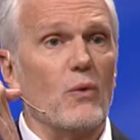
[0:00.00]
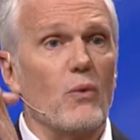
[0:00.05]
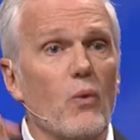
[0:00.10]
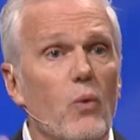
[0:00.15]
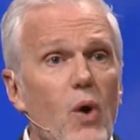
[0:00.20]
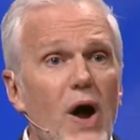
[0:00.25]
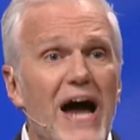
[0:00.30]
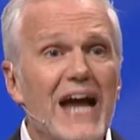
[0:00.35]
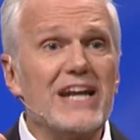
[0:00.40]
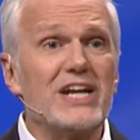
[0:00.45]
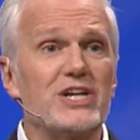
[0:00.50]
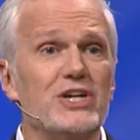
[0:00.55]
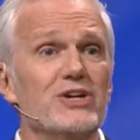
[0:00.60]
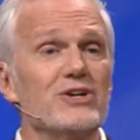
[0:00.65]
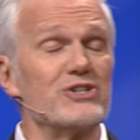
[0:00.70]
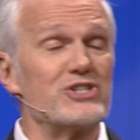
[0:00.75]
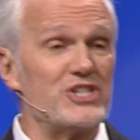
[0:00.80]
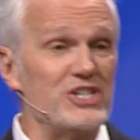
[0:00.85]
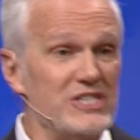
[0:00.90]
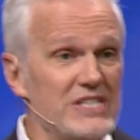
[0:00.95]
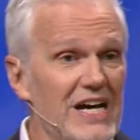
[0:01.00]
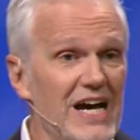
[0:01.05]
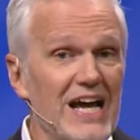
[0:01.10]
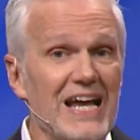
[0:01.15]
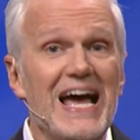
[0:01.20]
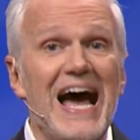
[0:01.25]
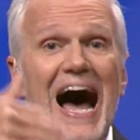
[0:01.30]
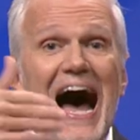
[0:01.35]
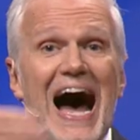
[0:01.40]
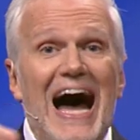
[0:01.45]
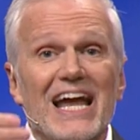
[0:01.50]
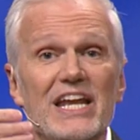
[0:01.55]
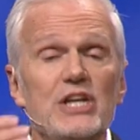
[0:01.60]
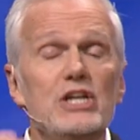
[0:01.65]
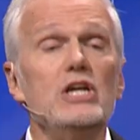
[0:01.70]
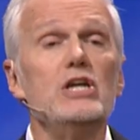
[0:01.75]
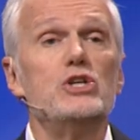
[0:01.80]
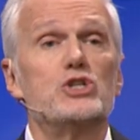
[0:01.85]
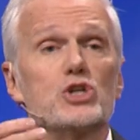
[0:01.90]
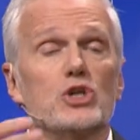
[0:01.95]
right here today. I
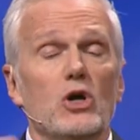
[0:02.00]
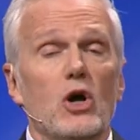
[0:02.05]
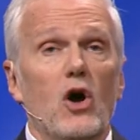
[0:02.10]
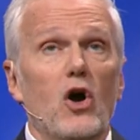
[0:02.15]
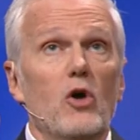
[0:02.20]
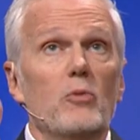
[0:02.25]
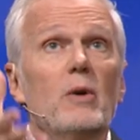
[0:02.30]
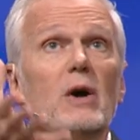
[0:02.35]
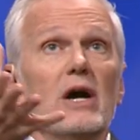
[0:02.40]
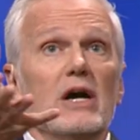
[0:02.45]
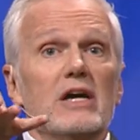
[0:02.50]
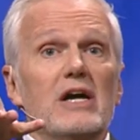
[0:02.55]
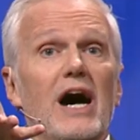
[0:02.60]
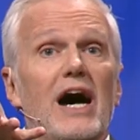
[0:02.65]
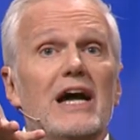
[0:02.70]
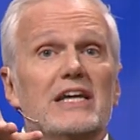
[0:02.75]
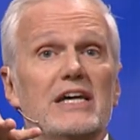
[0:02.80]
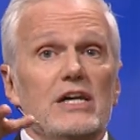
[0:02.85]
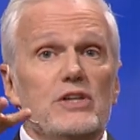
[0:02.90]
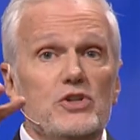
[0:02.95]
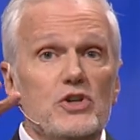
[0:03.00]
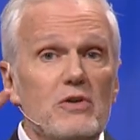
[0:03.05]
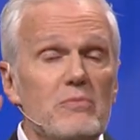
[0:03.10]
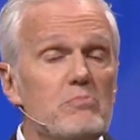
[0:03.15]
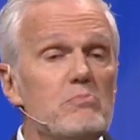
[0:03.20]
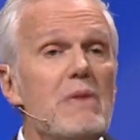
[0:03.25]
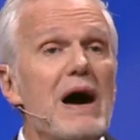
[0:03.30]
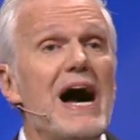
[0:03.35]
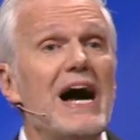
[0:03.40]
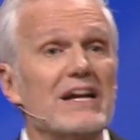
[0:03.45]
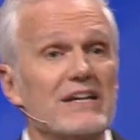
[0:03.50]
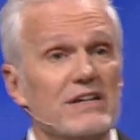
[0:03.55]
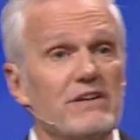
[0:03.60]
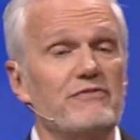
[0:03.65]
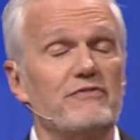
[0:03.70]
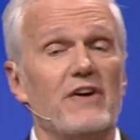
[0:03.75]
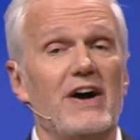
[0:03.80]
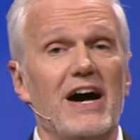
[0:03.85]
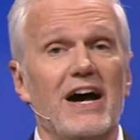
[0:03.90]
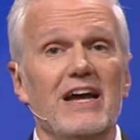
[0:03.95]
need your hope. God, can you
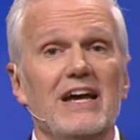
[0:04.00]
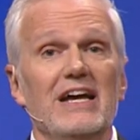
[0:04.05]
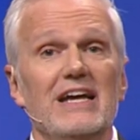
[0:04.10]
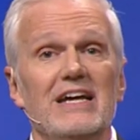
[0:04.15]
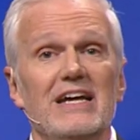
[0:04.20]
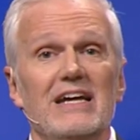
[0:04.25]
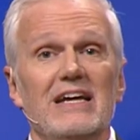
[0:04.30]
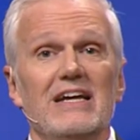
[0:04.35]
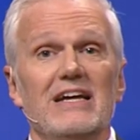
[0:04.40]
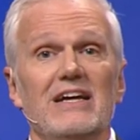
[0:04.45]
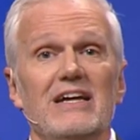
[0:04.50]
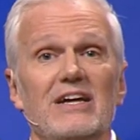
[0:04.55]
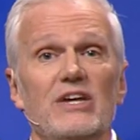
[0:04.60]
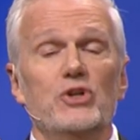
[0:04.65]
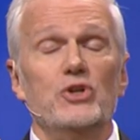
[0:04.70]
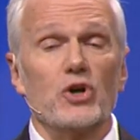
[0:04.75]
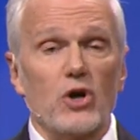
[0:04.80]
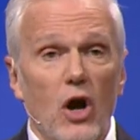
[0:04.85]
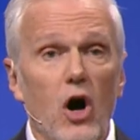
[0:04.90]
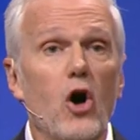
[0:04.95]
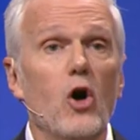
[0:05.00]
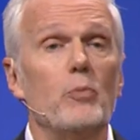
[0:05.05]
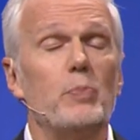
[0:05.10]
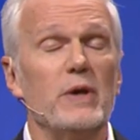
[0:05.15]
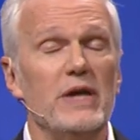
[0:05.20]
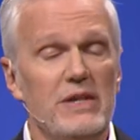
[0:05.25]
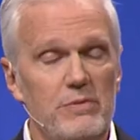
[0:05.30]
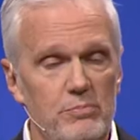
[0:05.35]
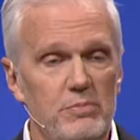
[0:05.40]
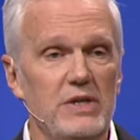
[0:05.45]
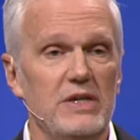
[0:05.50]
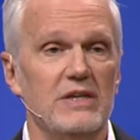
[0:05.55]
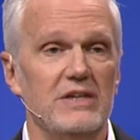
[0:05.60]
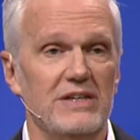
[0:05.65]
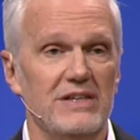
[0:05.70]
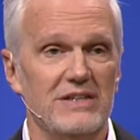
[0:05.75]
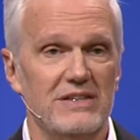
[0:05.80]
magnify your hope in me.